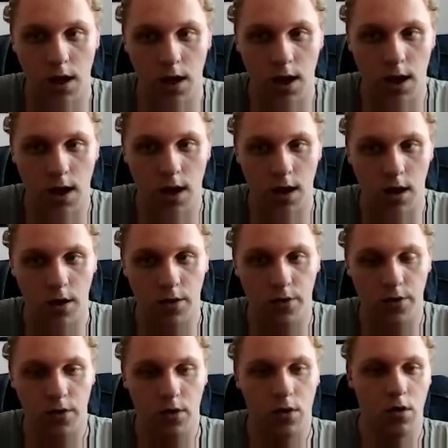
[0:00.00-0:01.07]

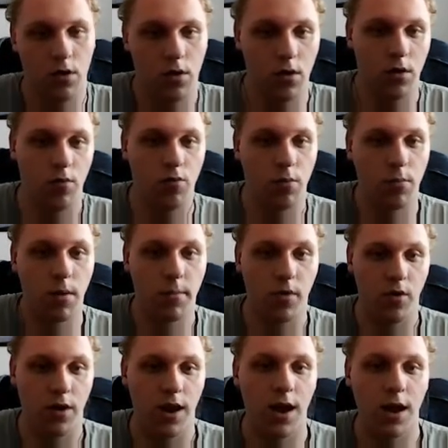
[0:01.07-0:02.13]
And
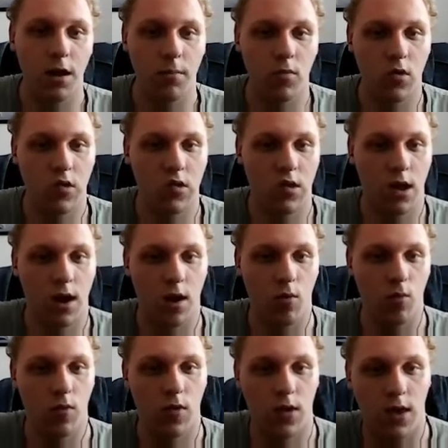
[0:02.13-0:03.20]
remember, the animal
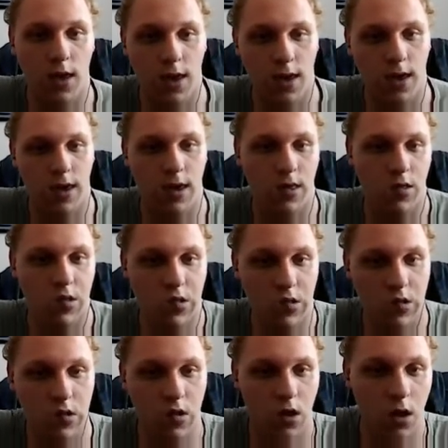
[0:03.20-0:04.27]
sound
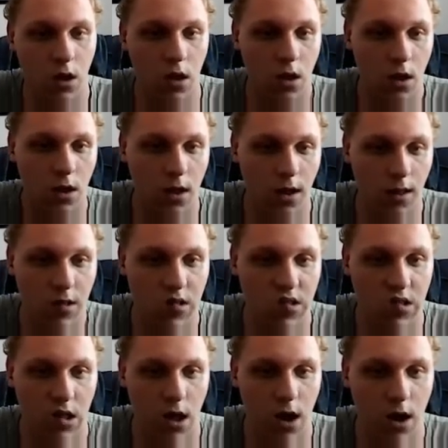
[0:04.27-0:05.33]
is
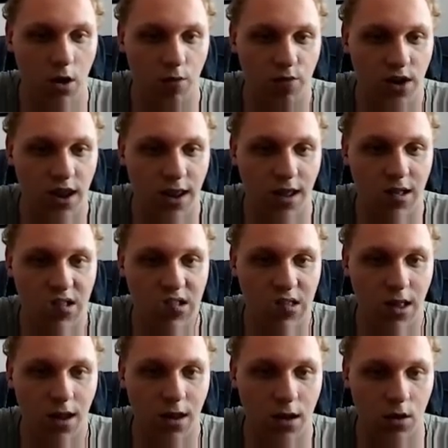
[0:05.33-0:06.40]
inside of the
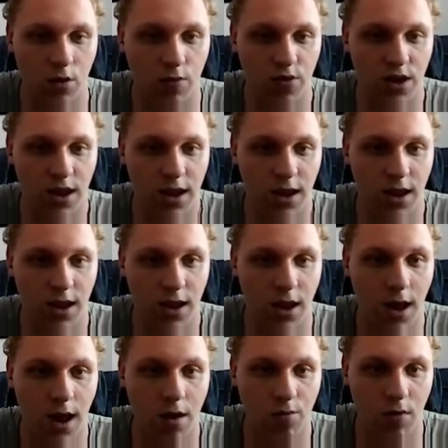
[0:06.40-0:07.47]
extended of the
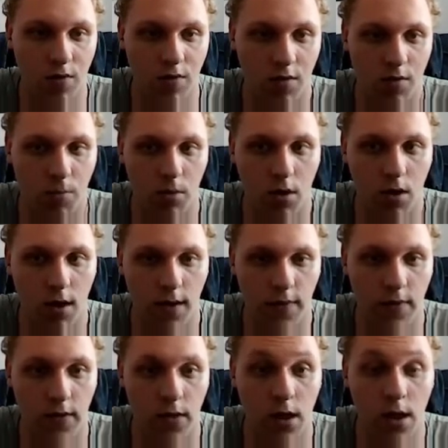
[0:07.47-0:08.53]
inherited
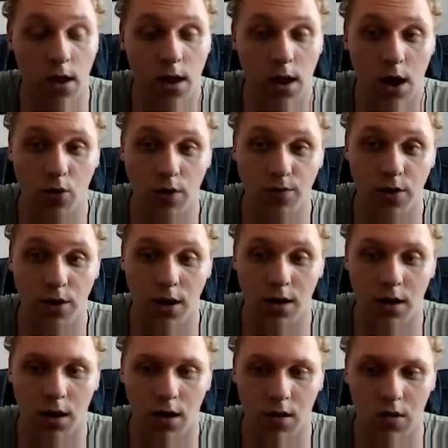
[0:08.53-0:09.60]
part. However,
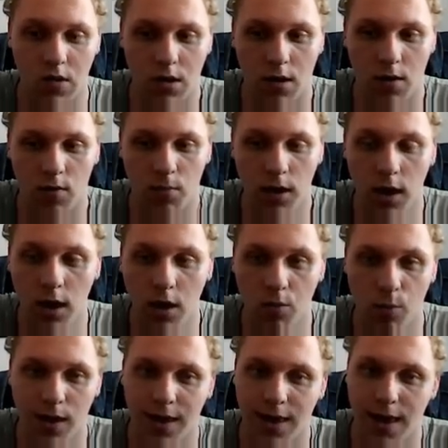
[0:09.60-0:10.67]
that does not
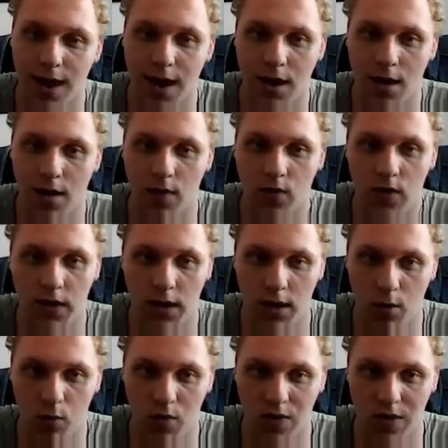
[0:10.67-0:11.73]
mean we cannot
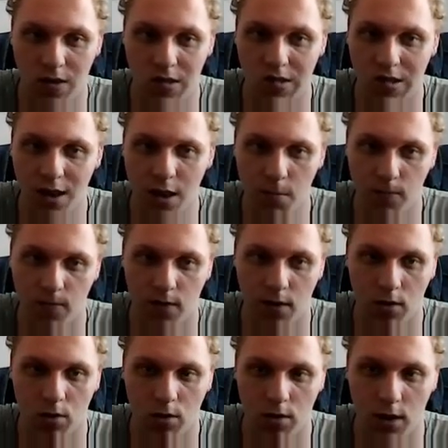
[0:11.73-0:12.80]
use the sleep
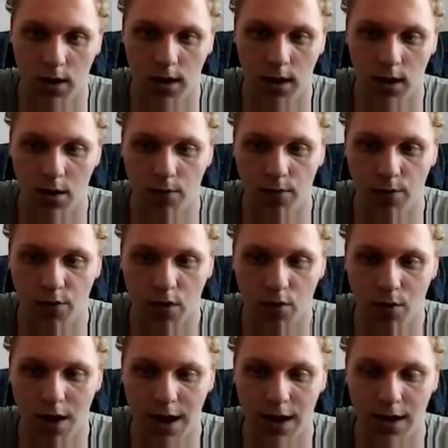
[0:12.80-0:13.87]
function here that we've
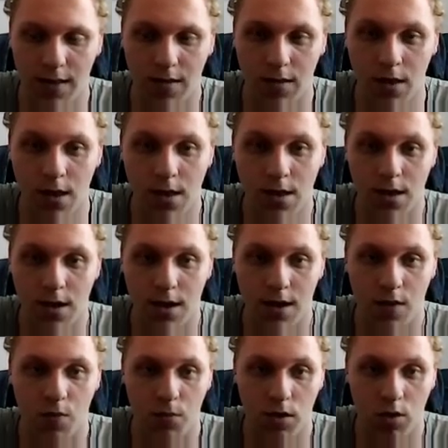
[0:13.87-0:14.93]
created.
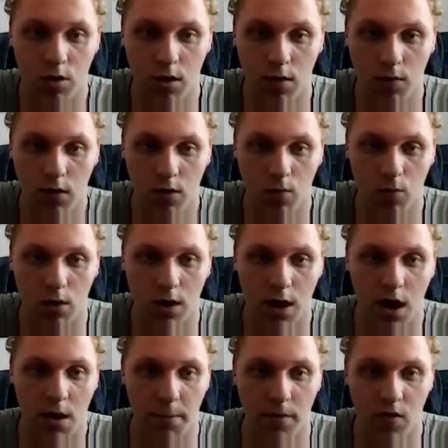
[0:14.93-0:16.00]
Let me show you what
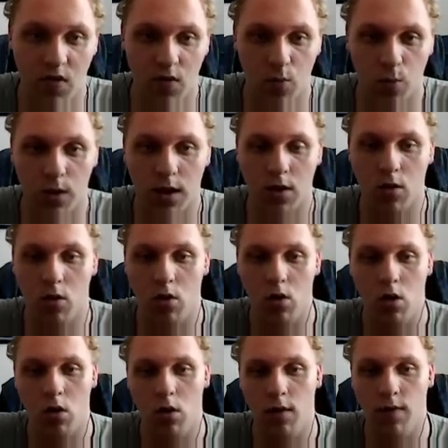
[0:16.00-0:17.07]
happens if we
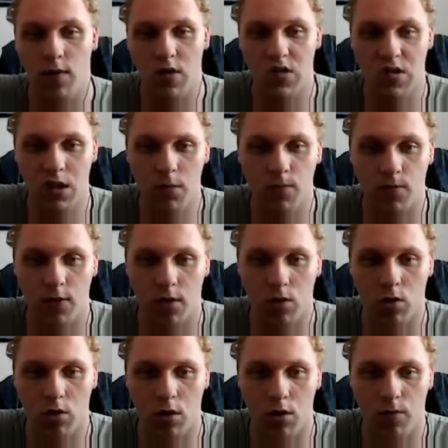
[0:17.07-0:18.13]
call the sleep
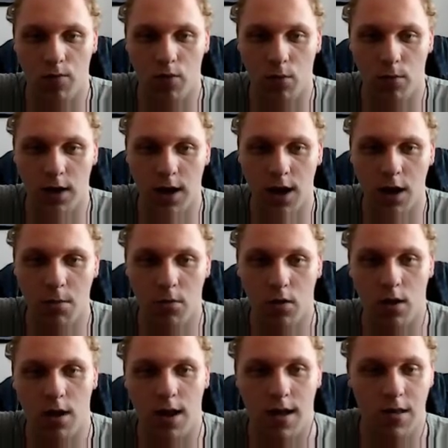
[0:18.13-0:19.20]
function from the animal
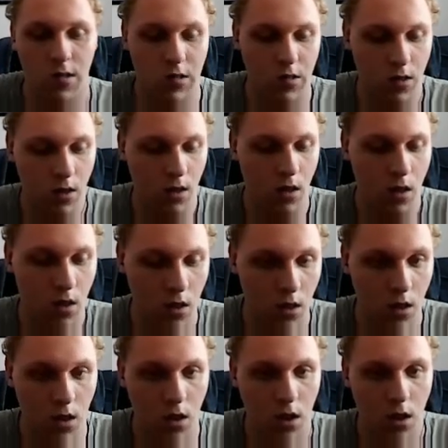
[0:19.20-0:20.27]
class.
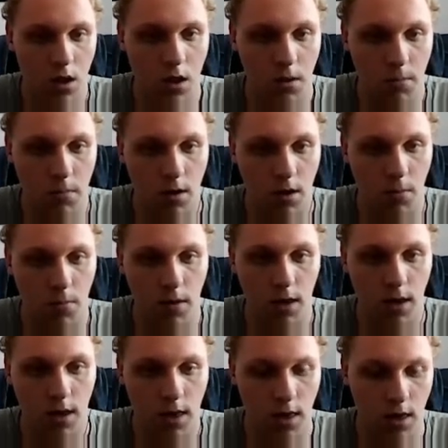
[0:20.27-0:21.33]
My
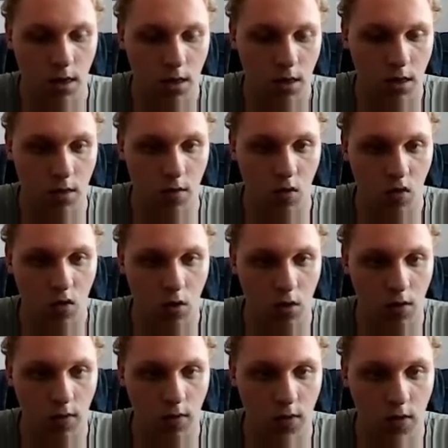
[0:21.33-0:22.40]
pig
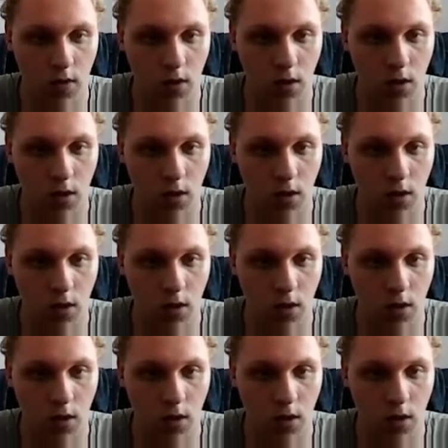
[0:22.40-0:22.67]
dot